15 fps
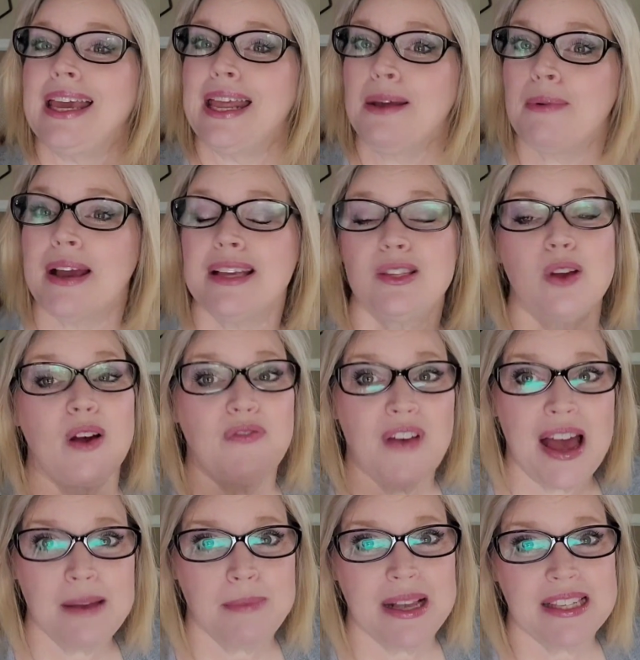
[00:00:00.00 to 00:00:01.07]
Anyway, so I
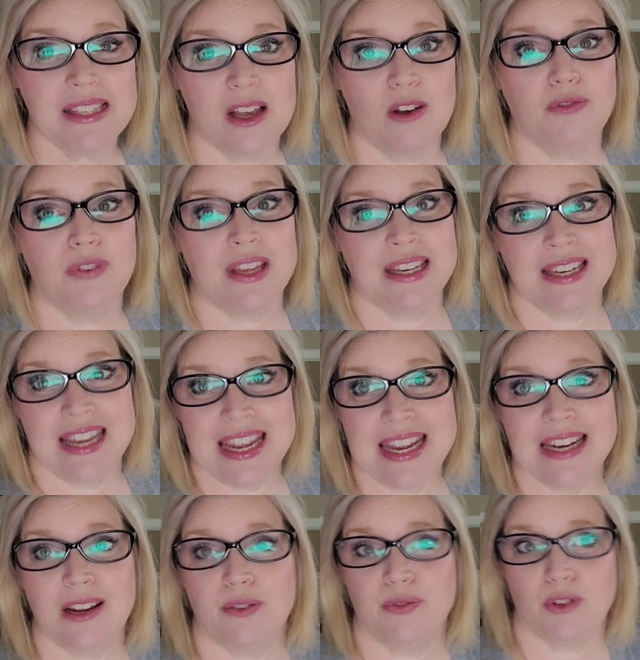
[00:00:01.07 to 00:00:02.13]
find myself in
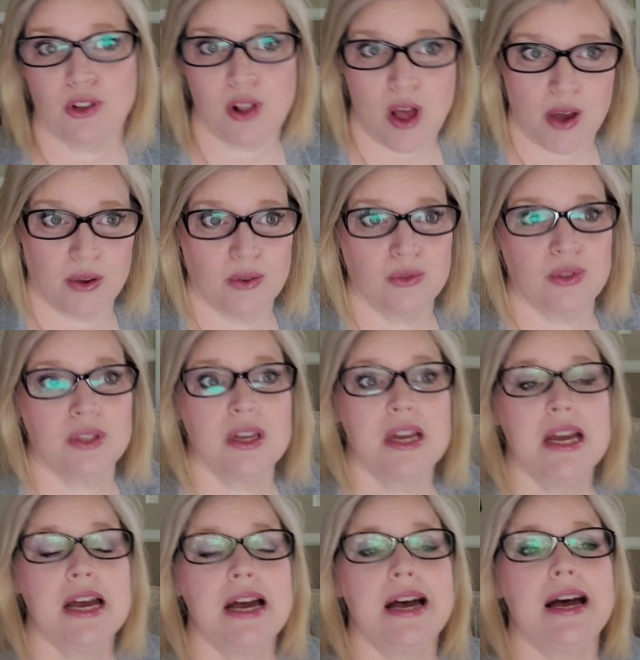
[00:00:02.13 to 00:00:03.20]
need of clothes.
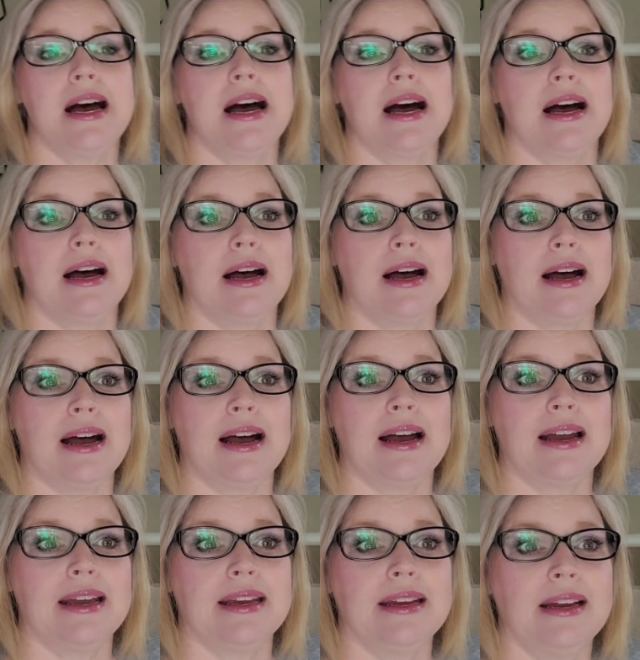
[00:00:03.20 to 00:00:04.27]

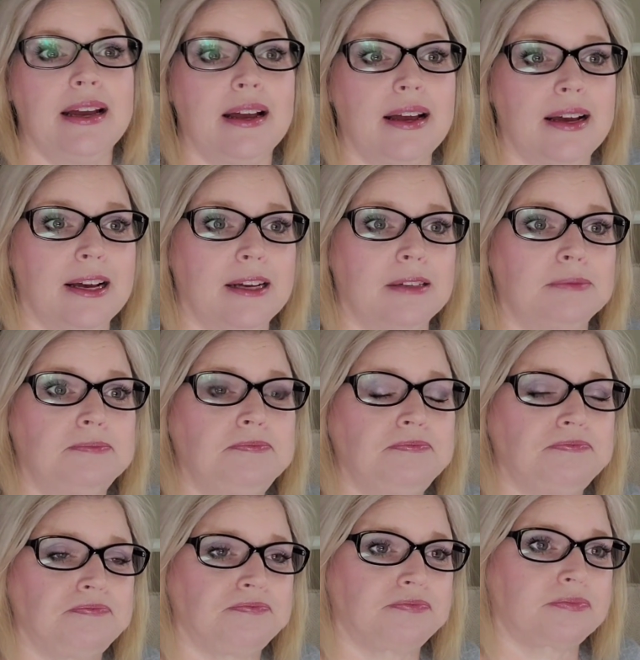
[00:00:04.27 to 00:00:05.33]
I um